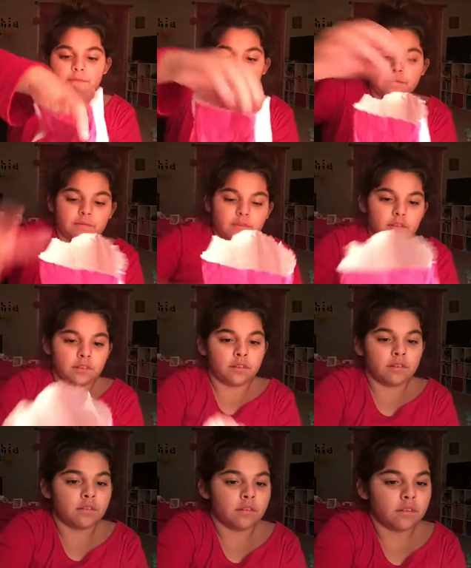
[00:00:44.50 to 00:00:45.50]

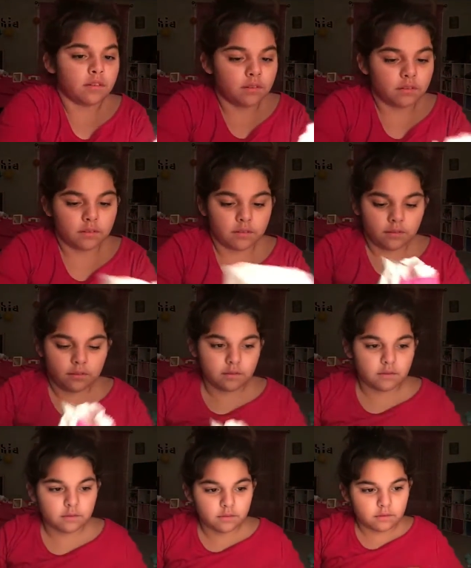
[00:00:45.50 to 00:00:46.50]

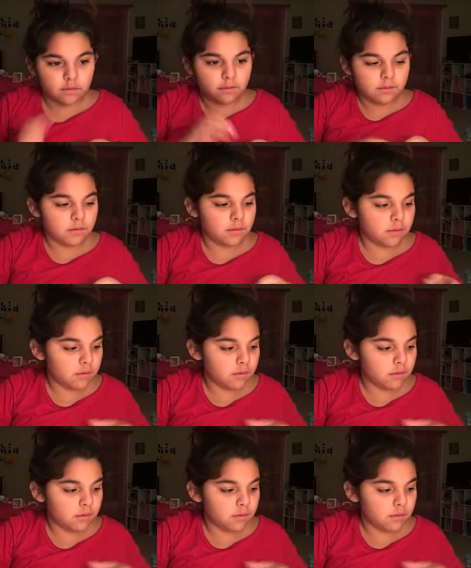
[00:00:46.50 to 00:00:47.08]
(silence)